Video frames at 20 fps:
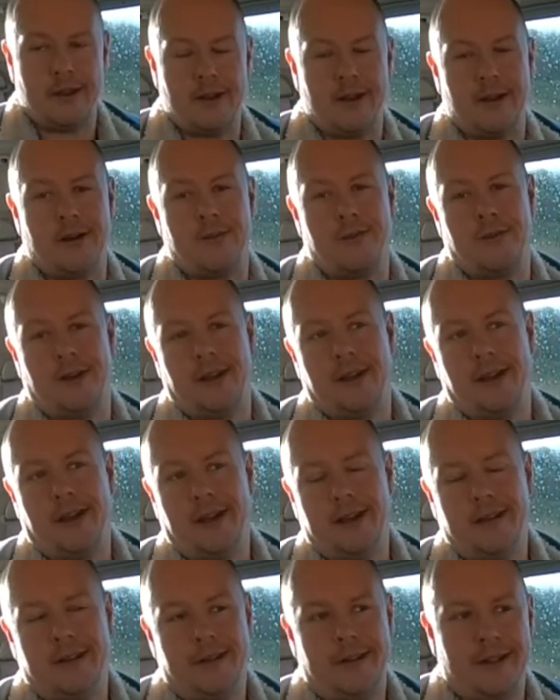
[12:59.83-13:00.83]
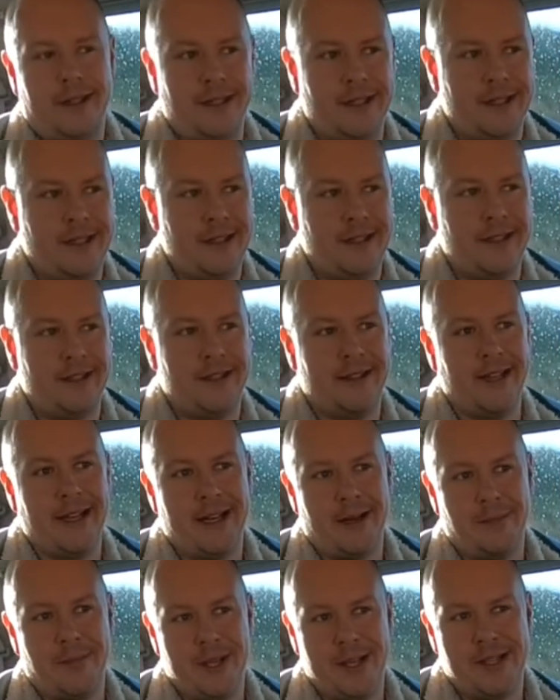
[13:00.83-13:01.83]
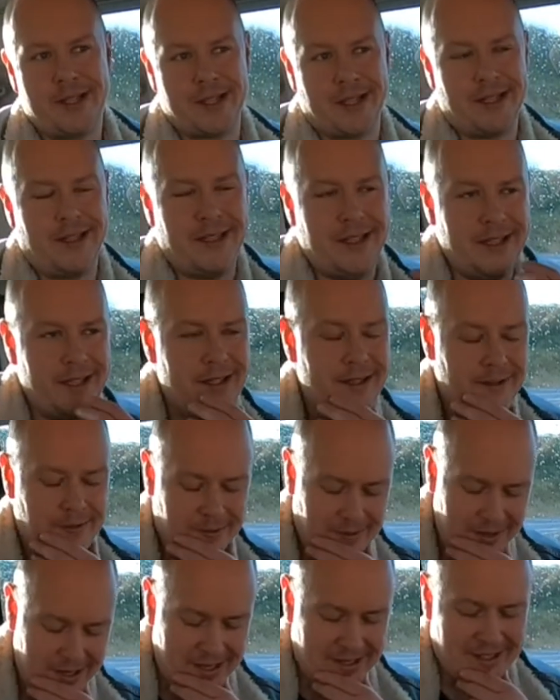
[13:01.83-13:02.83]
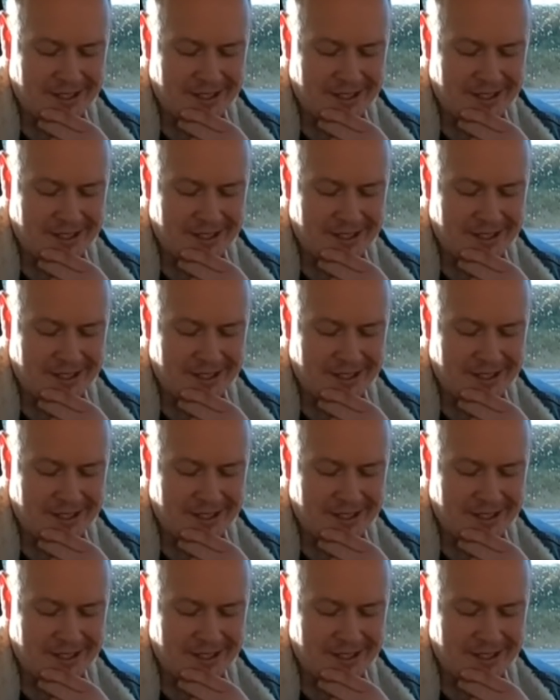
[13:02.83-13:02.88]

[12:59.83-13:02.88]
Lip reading: And then I basically